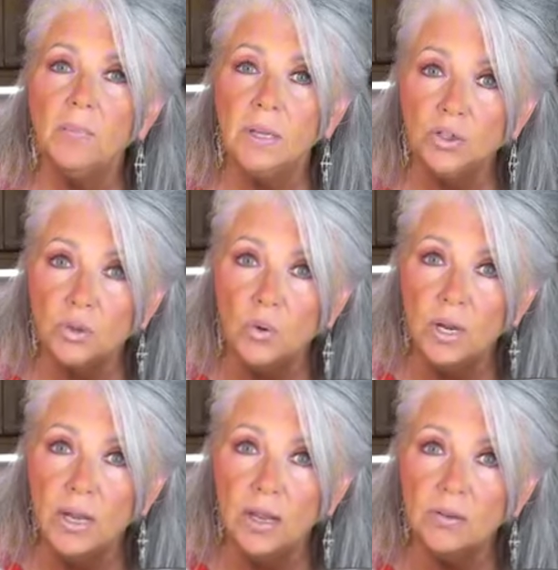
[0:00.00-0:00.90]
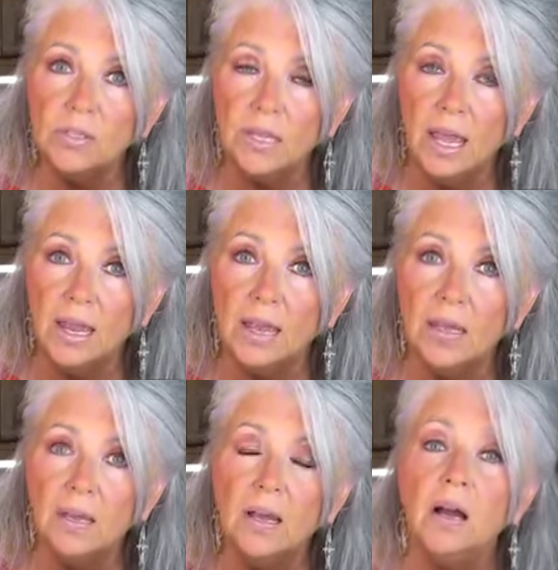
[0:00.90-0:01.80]
me a 20-ounce
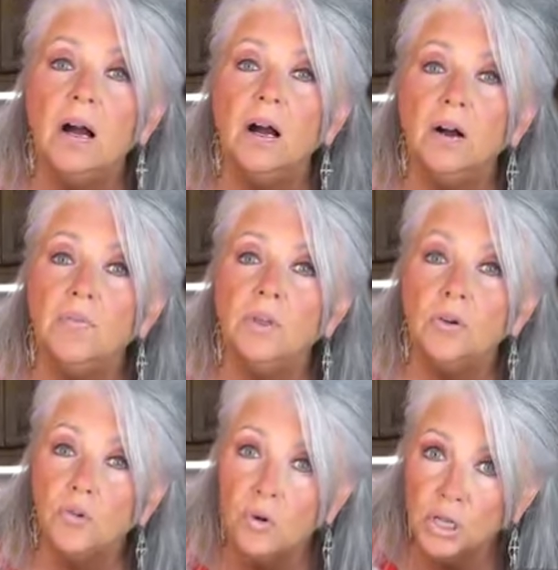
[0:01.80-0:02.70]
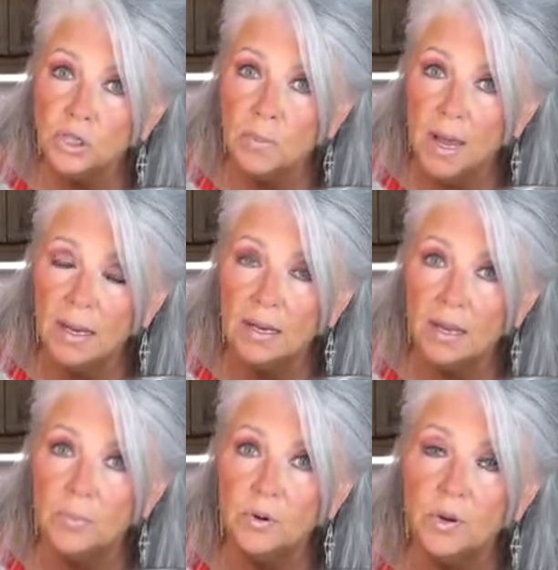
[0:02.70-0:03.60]
can of the crushed
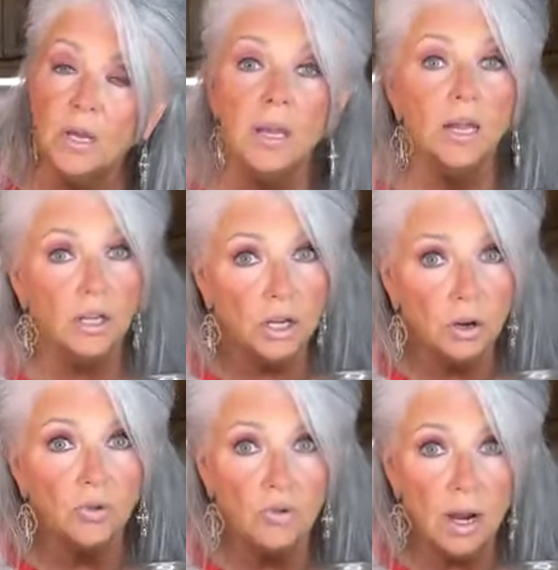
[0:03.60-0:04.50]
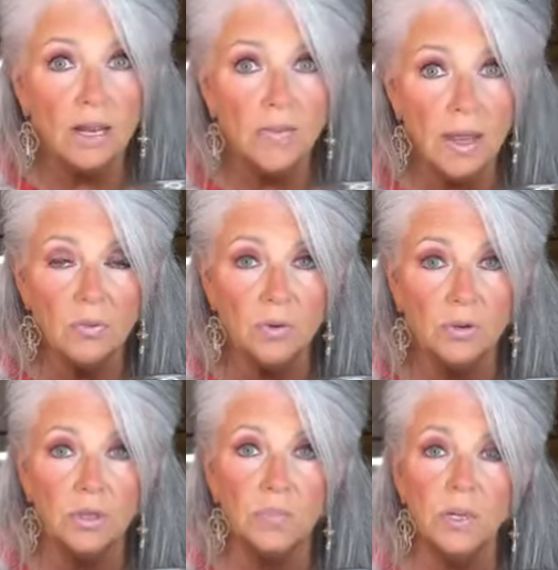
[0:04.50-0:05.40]
pineapple, and you're going to drain that real
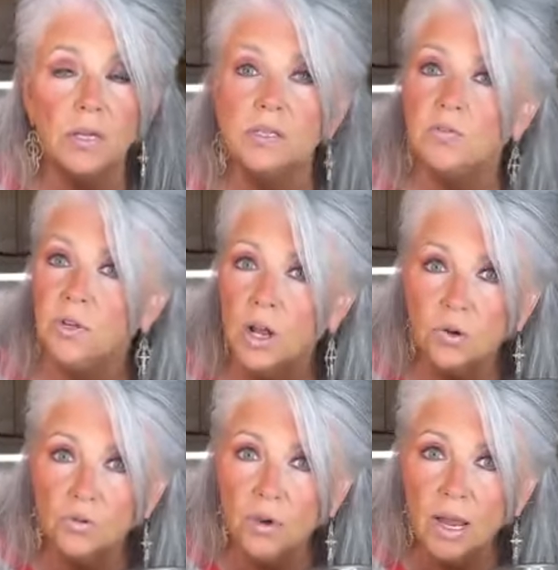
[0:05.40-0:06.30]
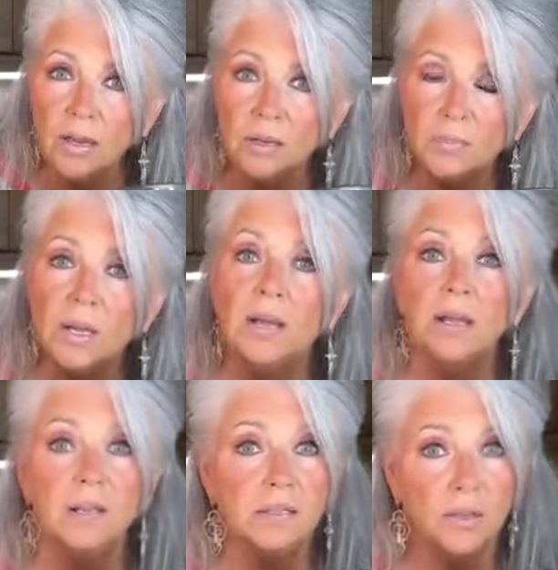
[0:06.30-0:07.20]
good, because if you don't drain them,
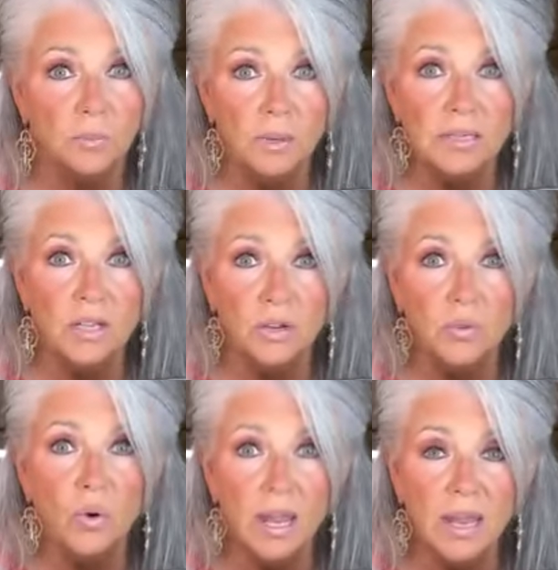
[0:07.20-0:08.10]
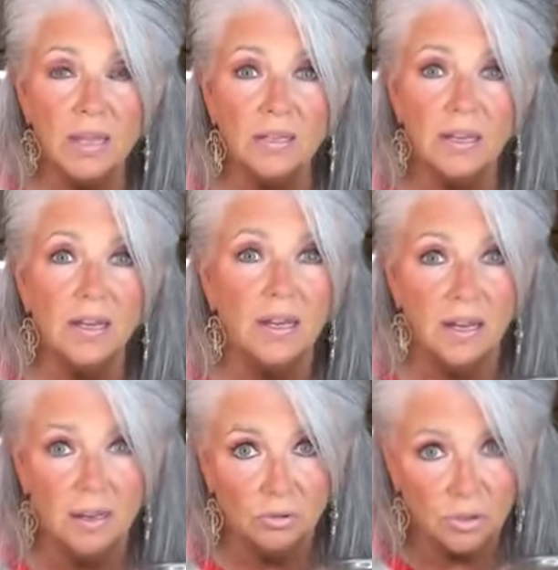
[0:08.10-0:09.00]
it's going to be too wet and it
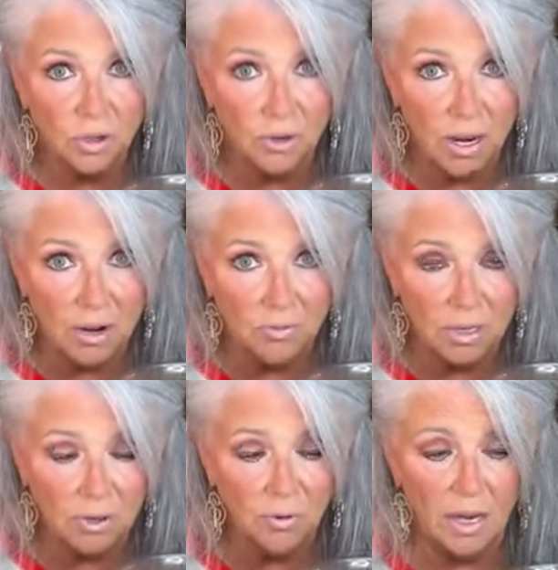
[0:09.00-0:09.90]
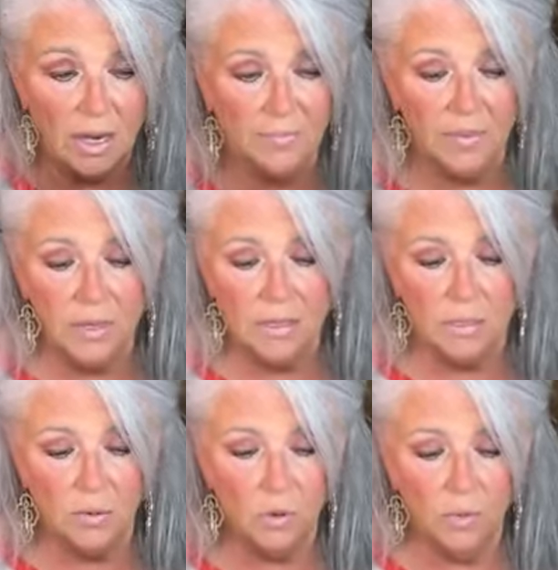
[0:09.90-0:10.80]
ain't going to turn out really right. So
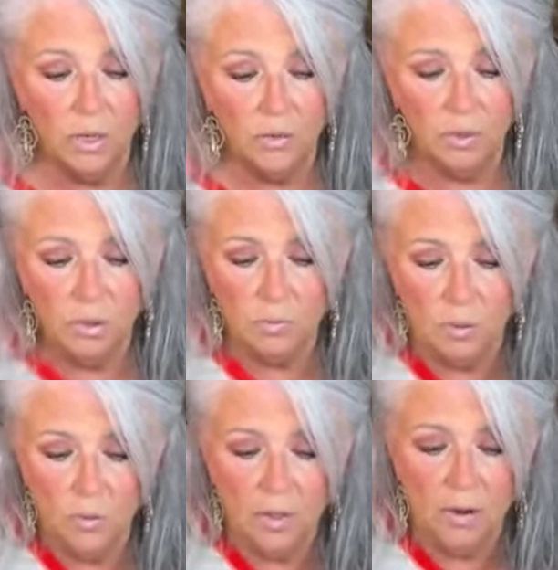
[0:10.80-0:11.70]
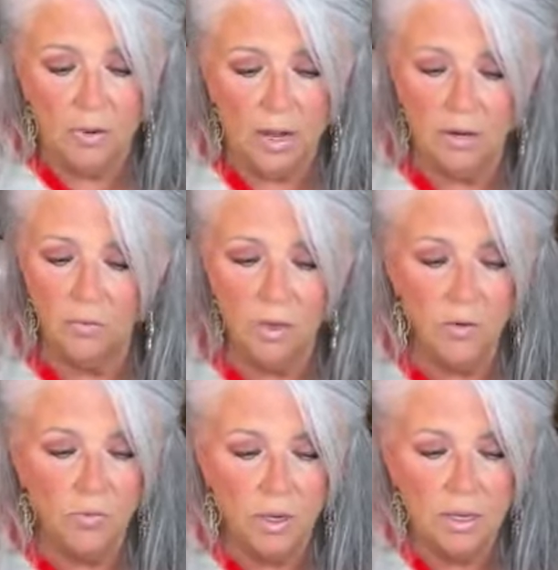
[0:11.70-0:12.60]
what we're going to do is pour that right on
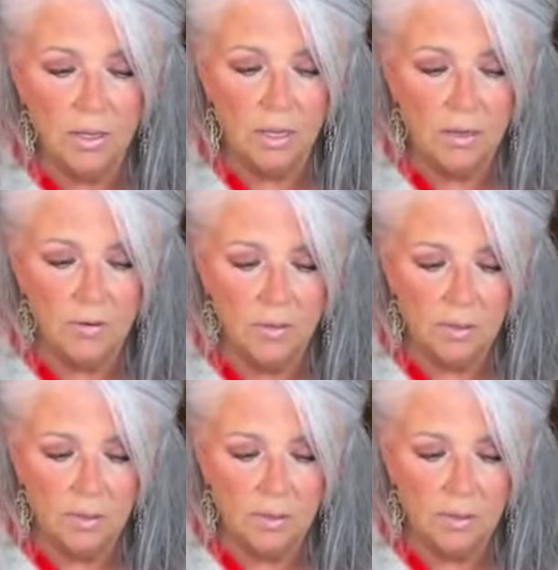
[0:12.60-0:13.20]
over in there.